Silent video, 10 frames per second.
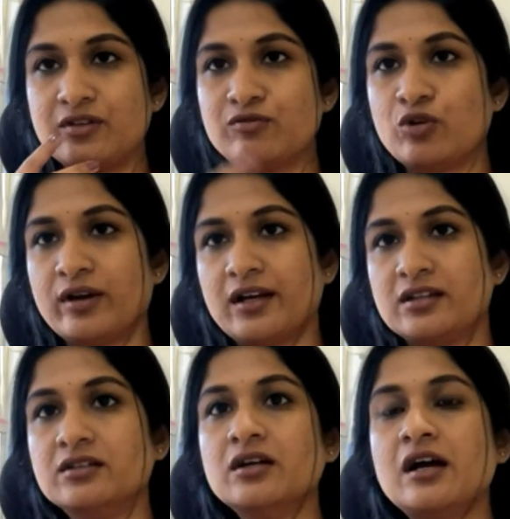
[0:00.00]
flow and
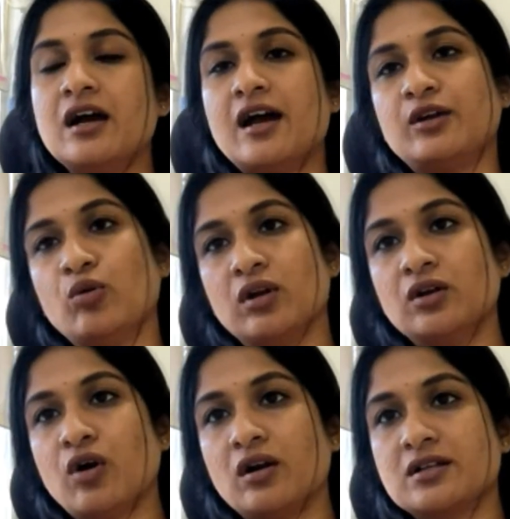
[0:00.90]
other, and oral
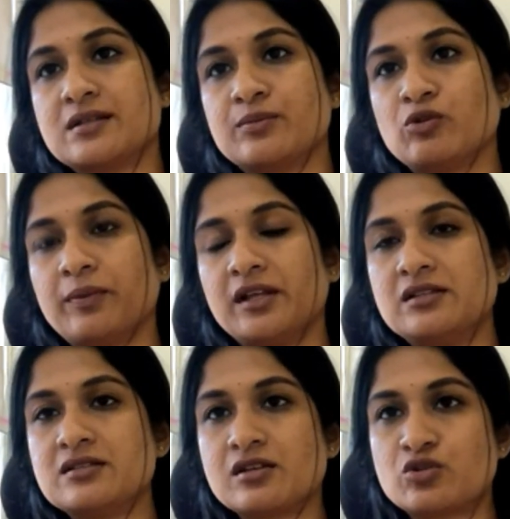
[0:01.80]
contraceptive
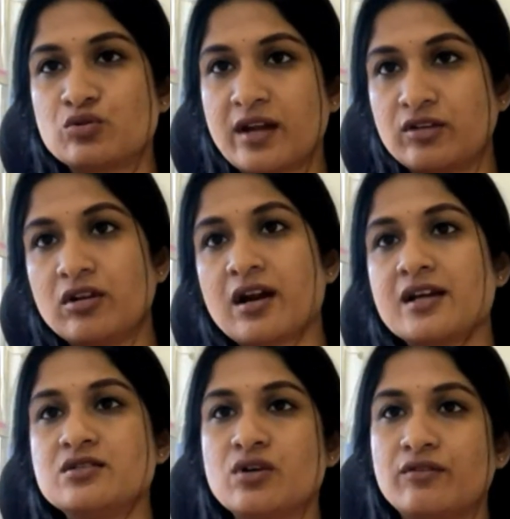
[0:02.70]
pills to
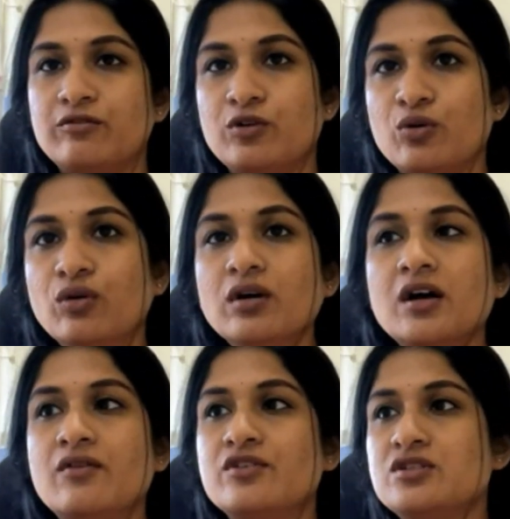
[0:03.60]
regularize your flow,
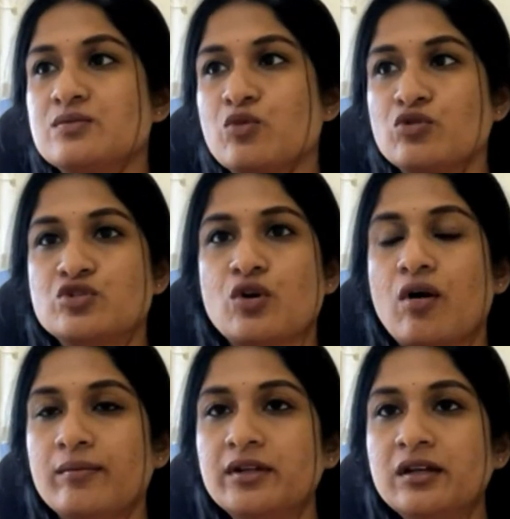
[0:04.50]
which is most
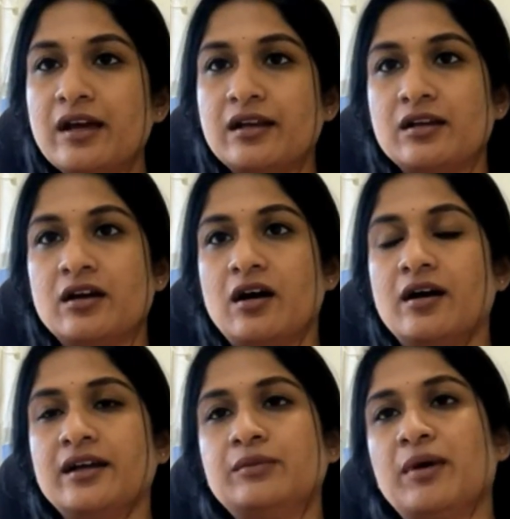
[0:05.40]
common, and
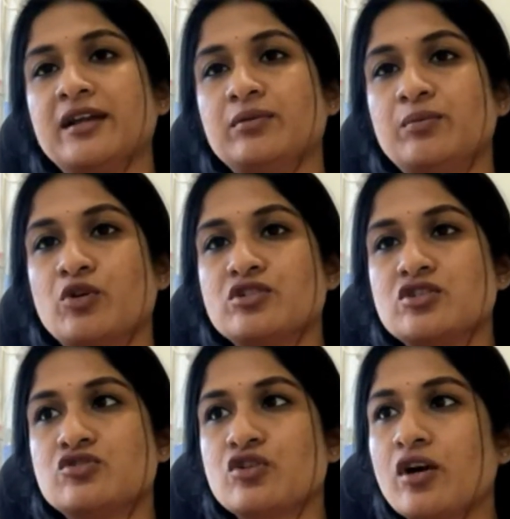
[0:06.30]
it might be
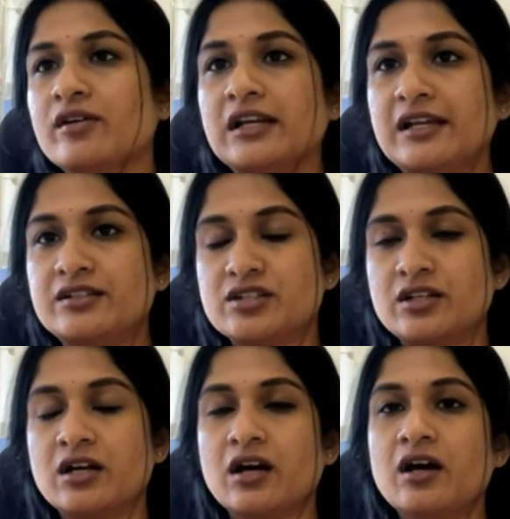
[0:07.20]
progesterone
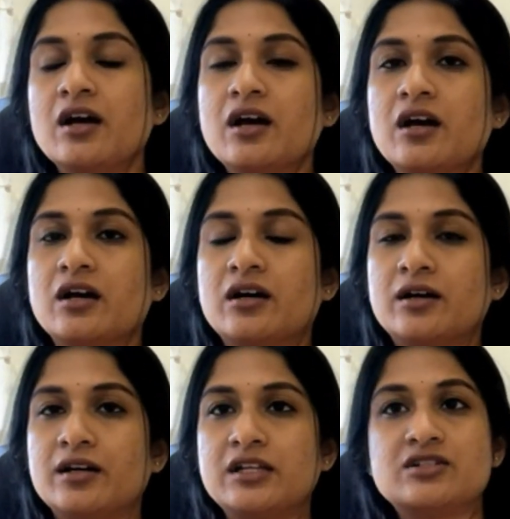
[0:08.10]
related
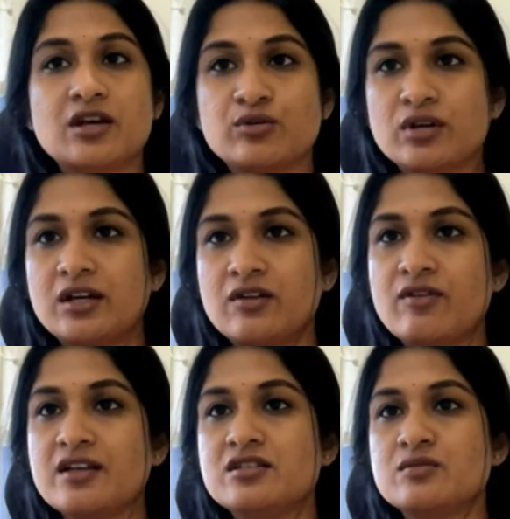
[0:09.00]
intrauterine
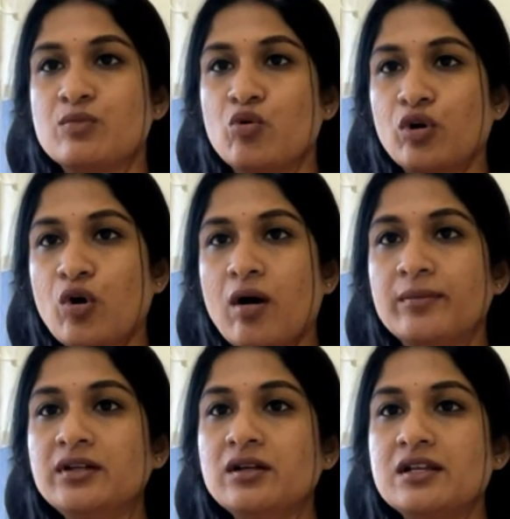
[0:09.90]
device is more
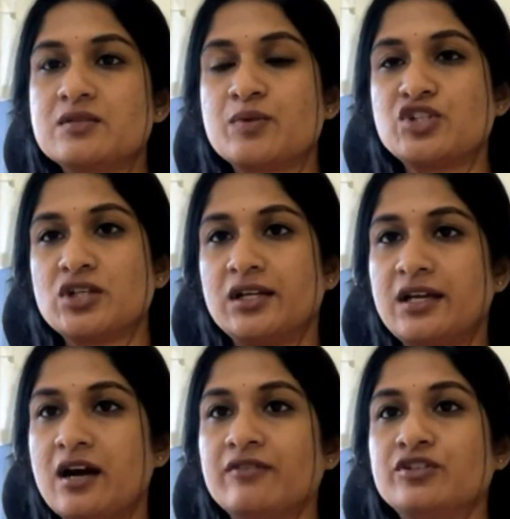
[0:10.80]
common, especially
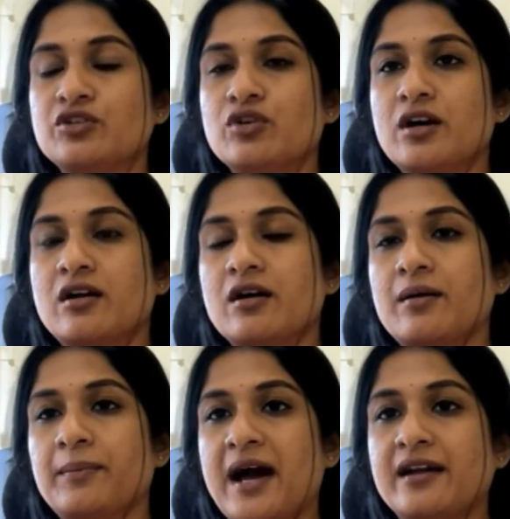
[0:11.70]
after your
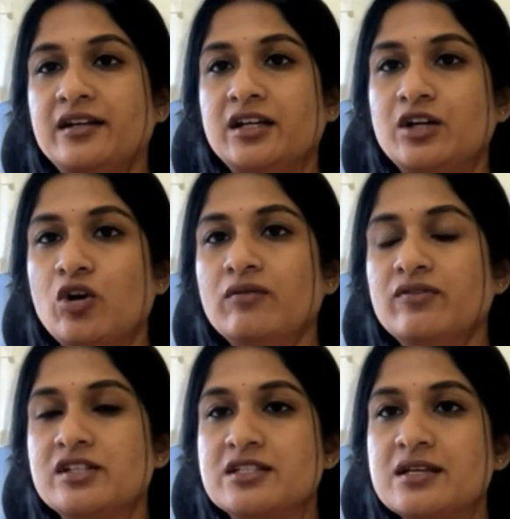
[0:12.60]
parity and all we
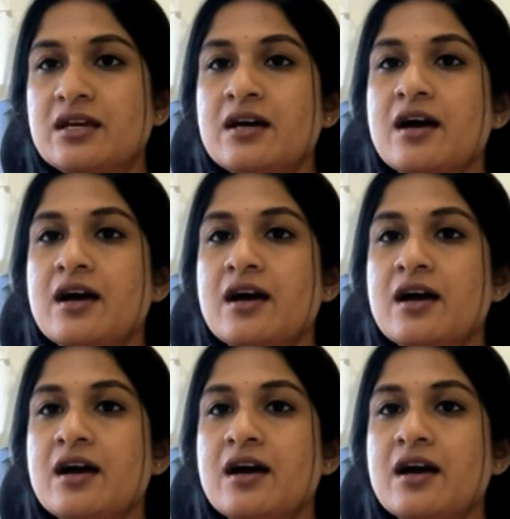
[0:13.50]
will see.